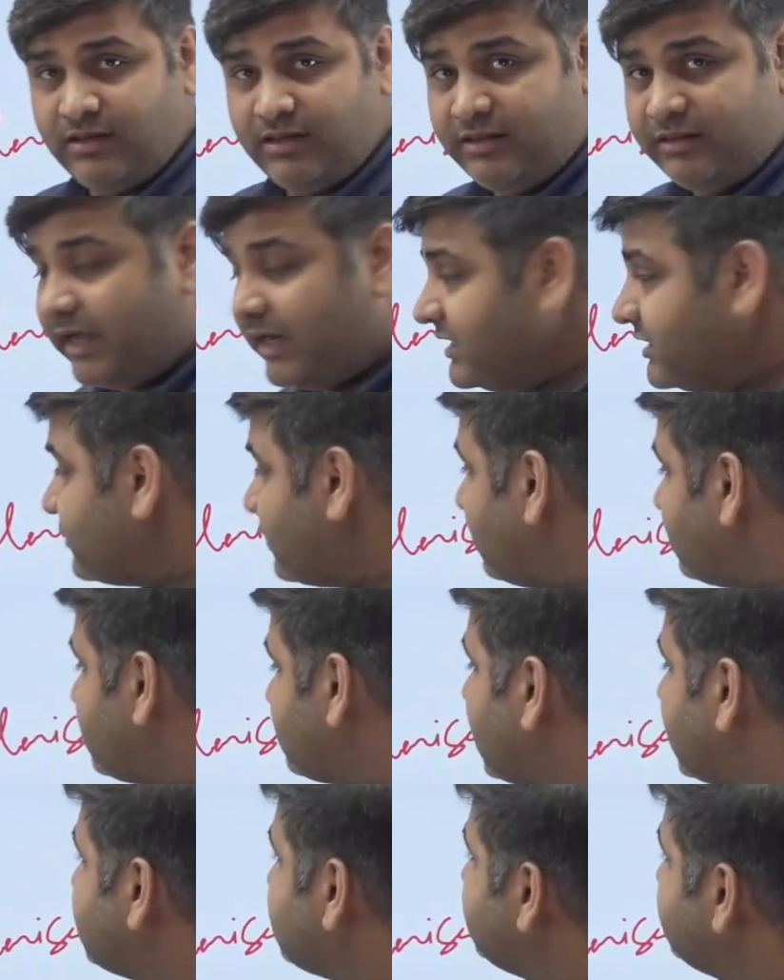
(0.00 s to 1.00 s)
That is also
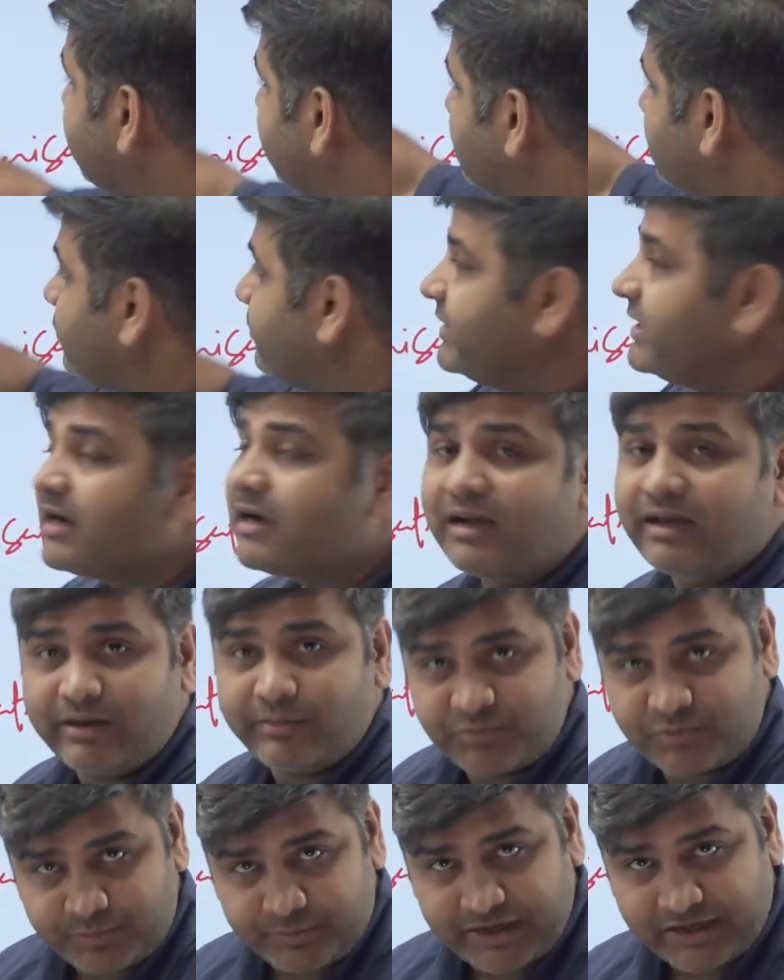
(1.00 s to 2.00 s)
considered to be a
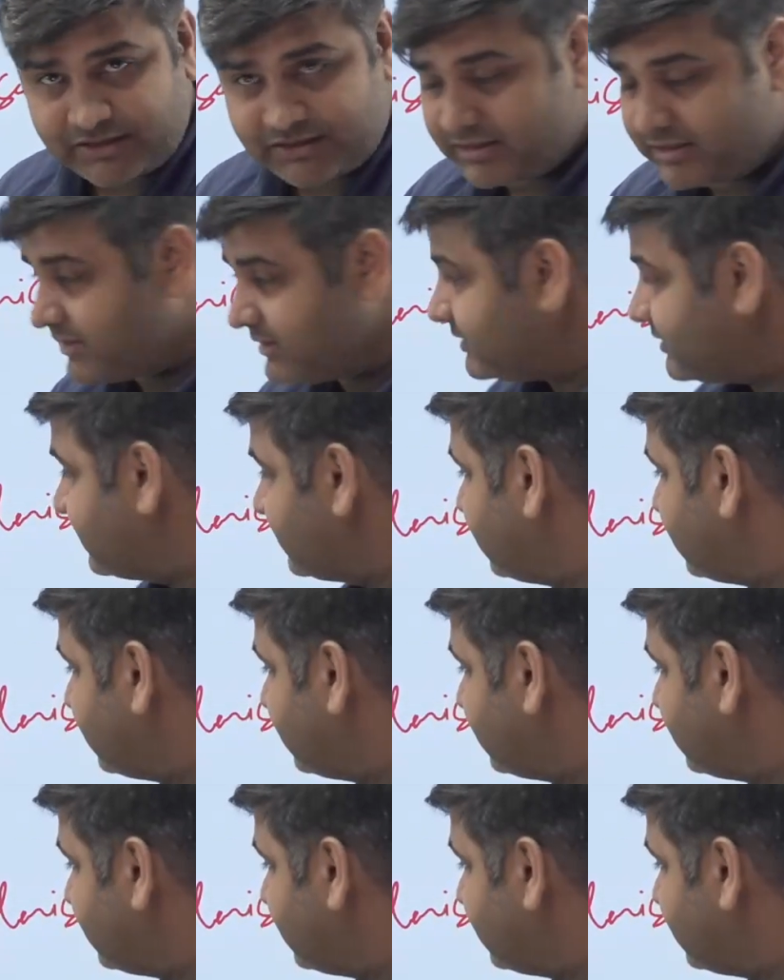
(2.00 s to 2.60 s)
corrupt practice.